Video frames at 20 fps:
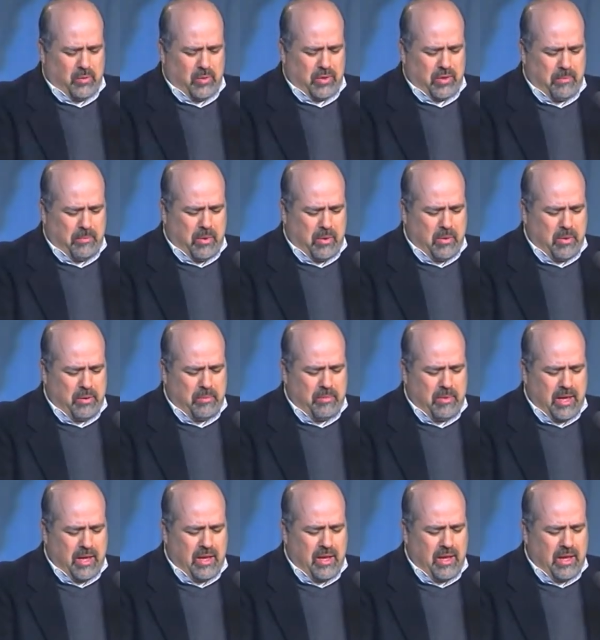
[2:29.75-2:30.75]
with a poem
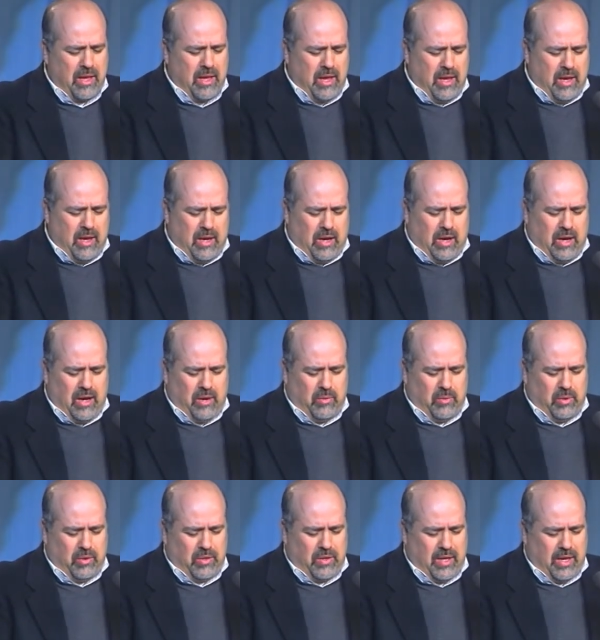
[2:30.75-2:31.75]
that uh,
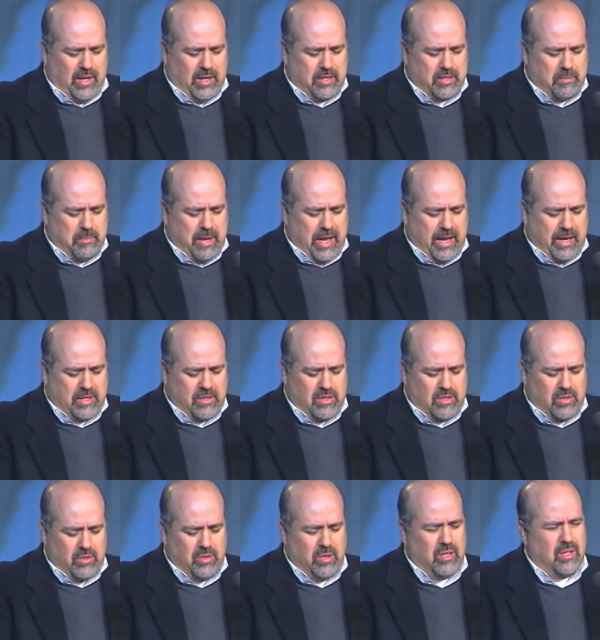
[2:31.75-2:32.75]
will take us back
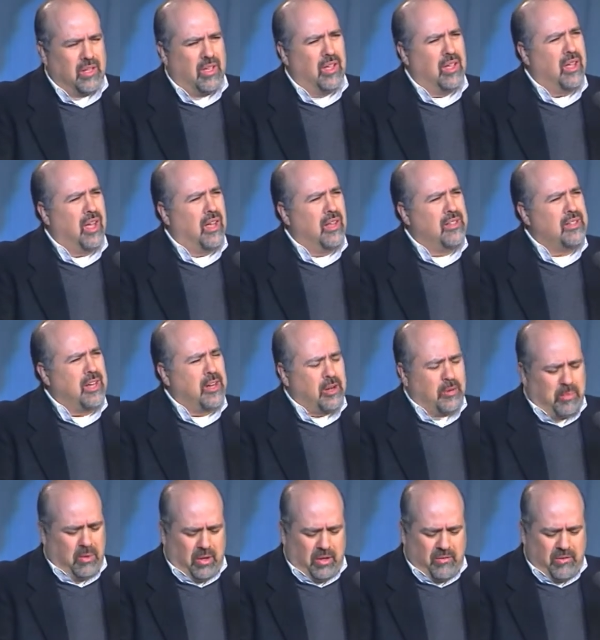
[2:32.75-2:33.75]
to the
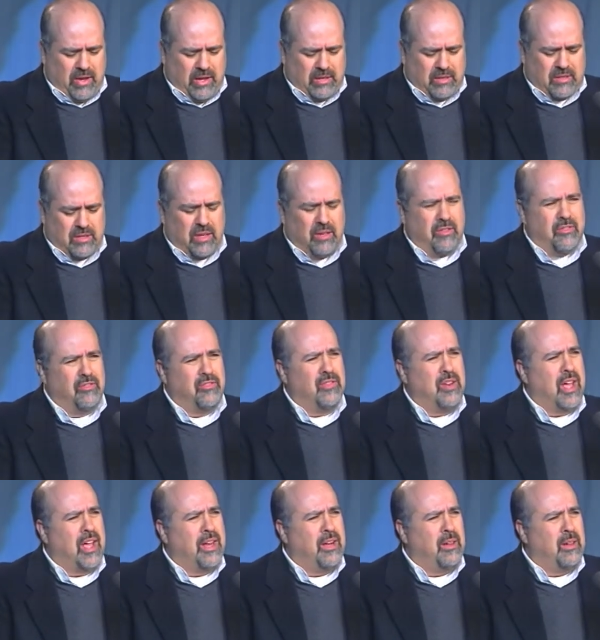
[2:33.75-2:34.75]
terrible events of
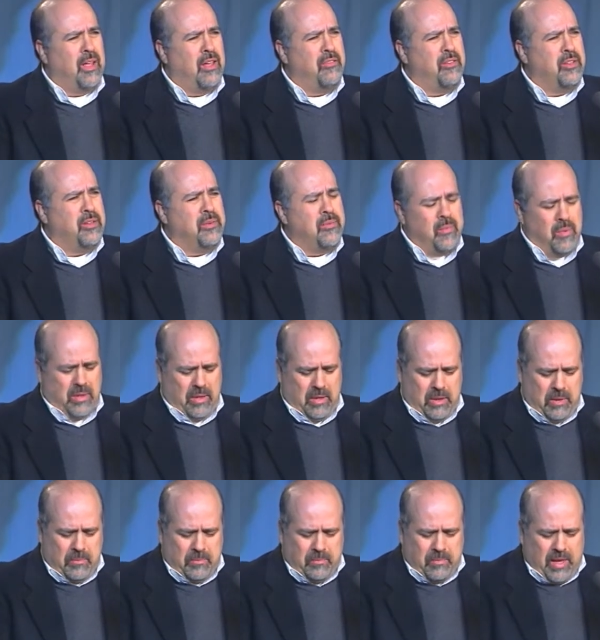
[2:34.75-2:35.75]
9 11.
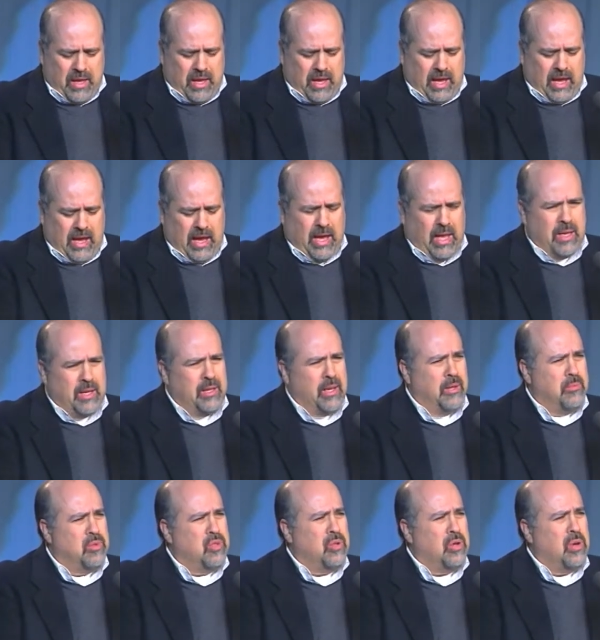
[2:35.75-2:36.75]
And I'm
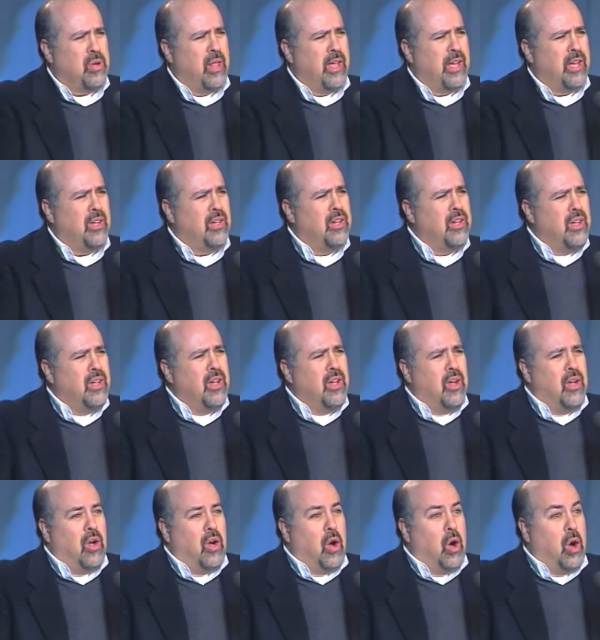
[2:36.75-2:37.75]
sure, like
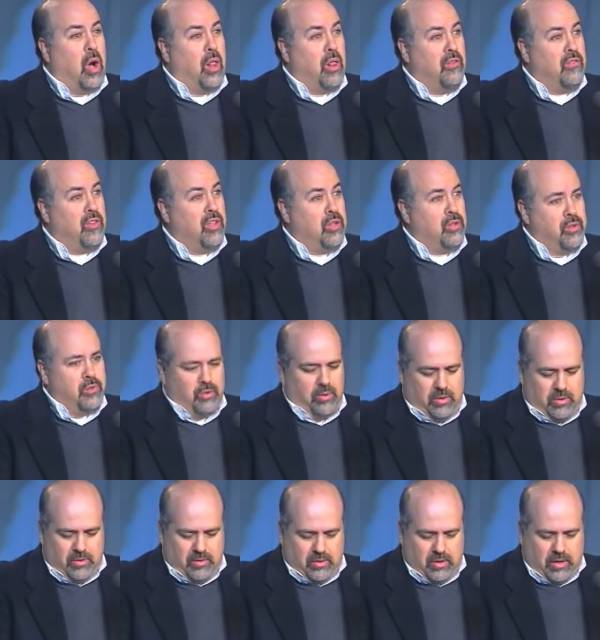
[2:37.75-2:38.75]
all of you,
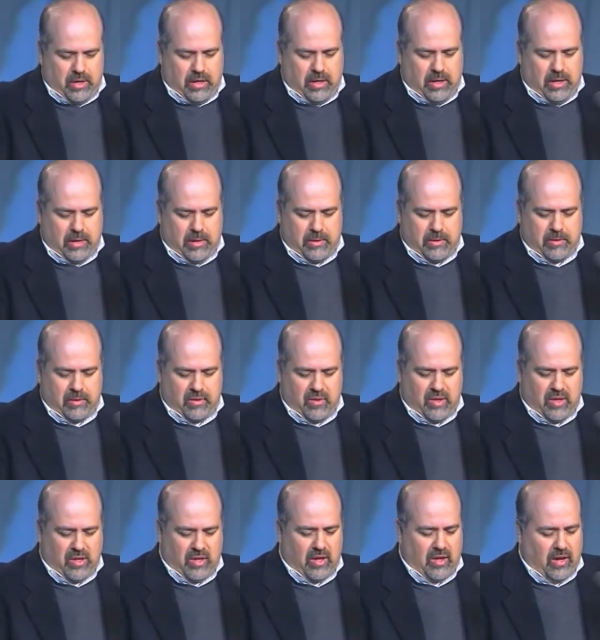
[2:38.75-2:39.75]
uh,
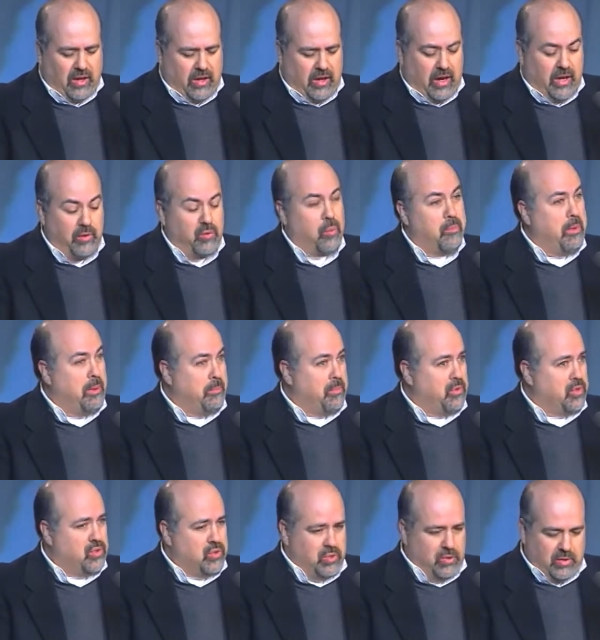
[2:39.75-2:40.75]
I remember
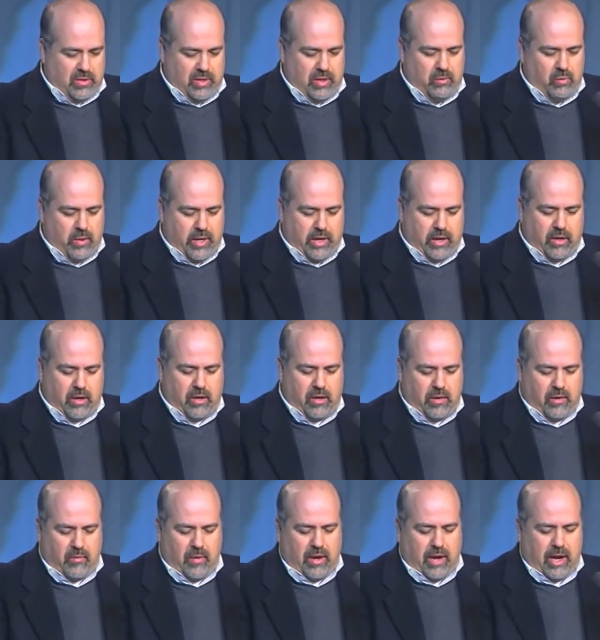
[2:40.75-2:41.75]
certainly where
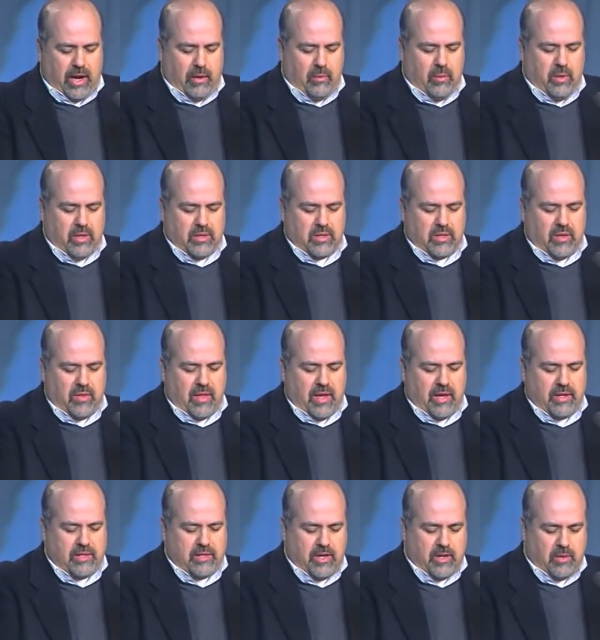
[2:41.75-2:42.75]
I was on
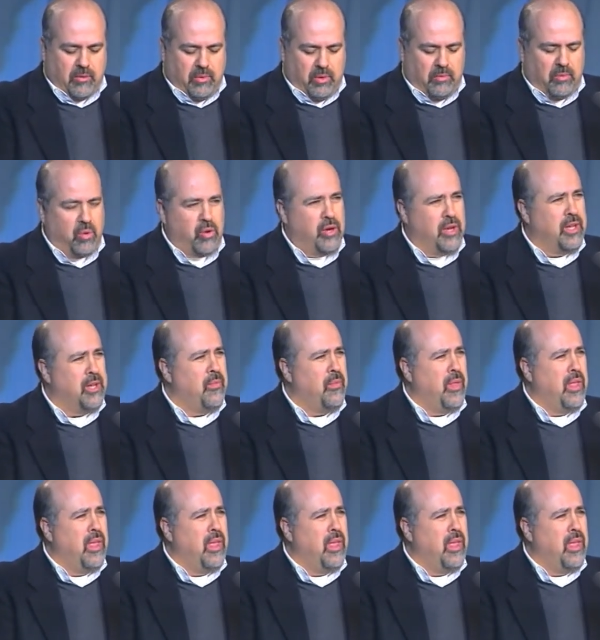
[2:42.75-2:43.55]
that terrible morning.